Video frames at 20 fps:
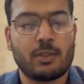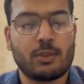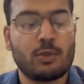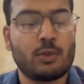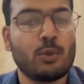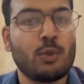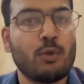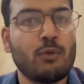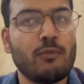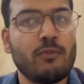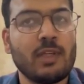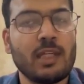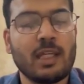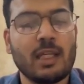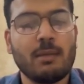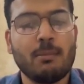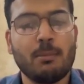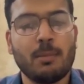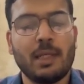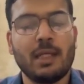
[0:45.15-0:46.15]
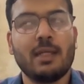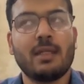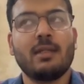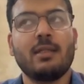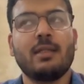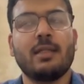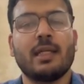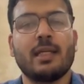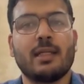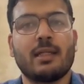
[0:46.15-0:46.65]
So we can build
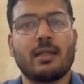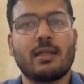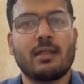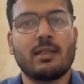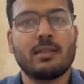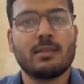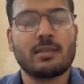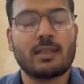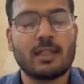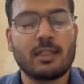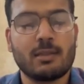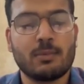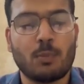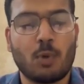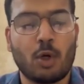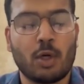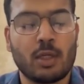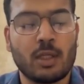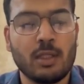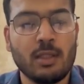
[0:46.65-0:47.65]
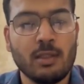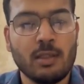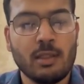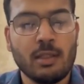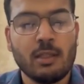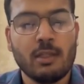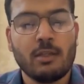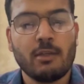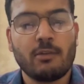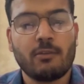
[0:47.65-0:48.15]
a data science model
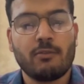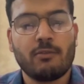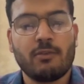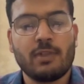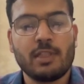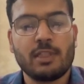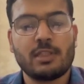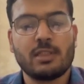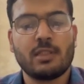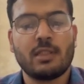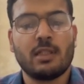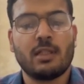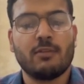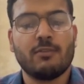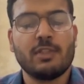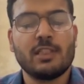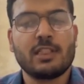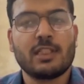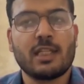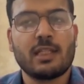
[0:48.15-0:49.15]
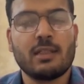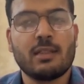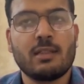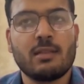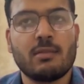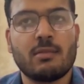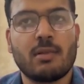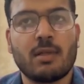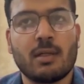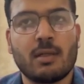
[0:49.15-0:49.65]
which
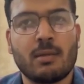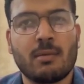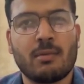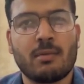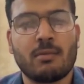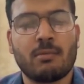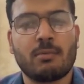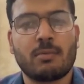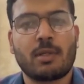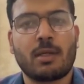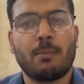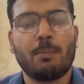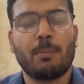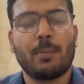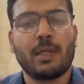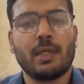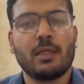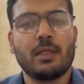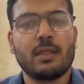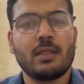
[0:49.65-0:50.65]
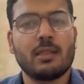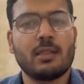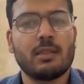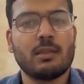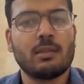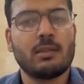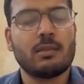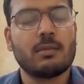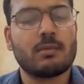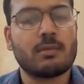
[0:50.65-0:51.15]
can compare
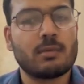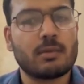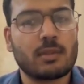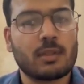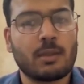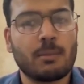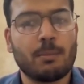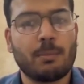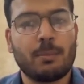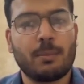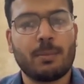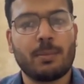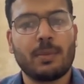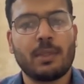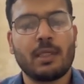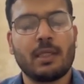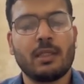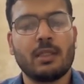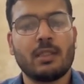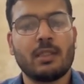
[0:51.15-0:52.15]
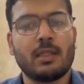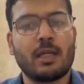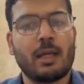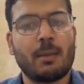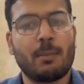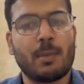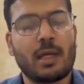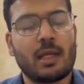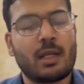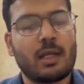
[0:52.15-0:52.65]
the
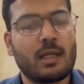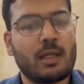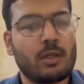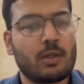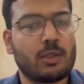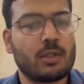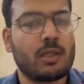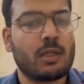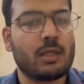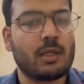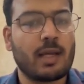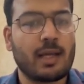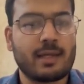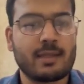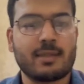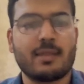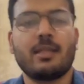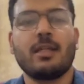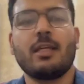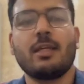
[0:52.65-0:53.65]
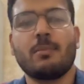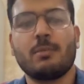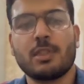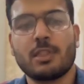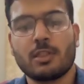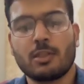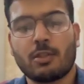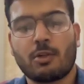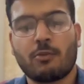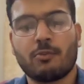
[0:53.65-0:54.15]
MRI or the X-ray
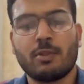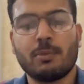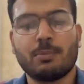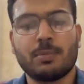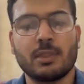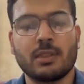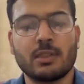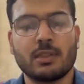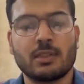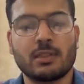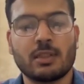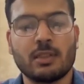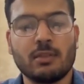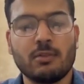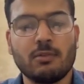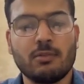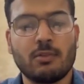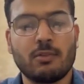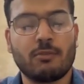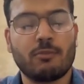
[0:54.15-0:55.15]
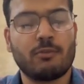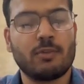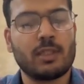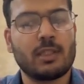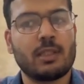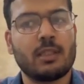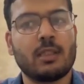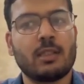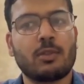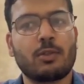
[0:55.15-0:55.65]
images of the person
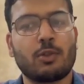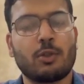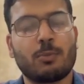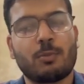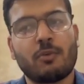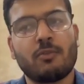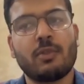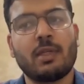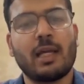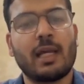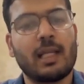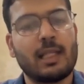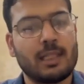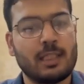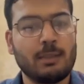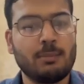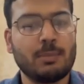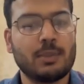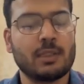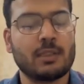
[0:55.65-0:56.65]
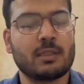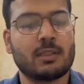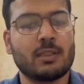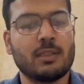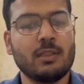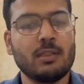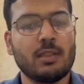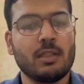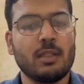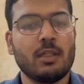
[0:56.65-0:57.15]
with the group of the healthy
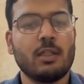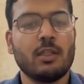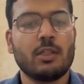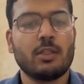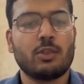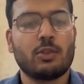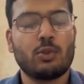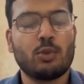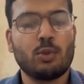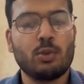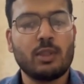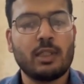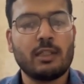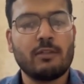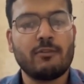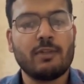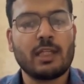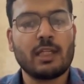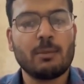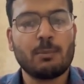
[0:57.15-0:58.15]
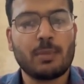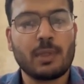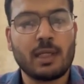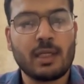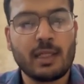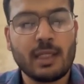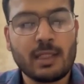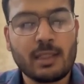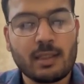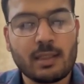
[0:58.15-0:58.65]
person, so that we can
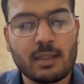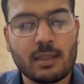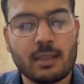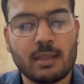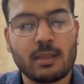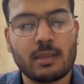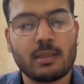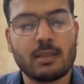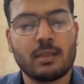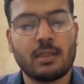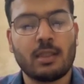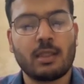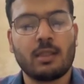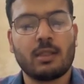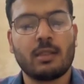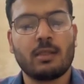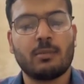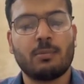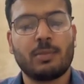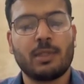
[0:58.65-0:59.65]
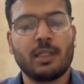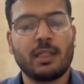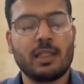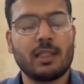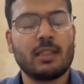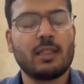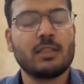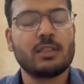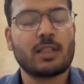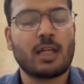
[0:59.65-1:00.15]
predict
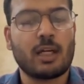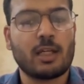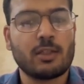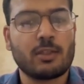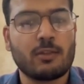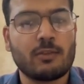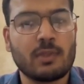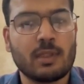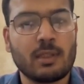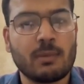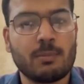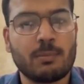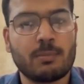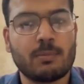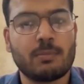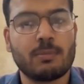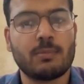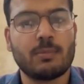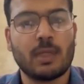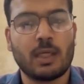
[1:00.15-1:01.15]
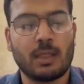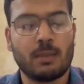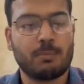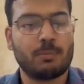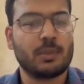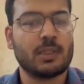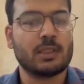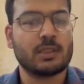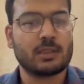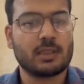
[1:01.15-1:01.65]
the chance of the
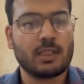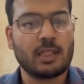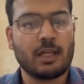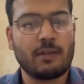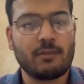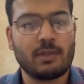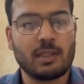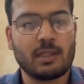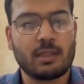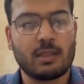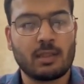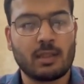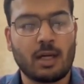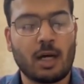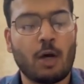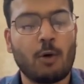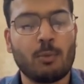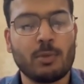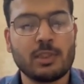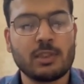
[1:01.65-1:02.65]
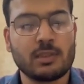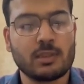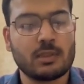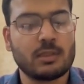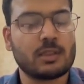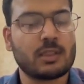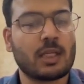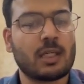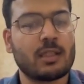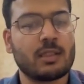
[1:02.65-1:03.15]
person having how much
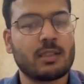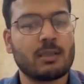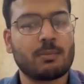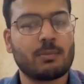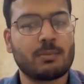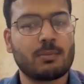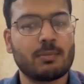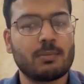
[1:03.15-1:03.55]
chance the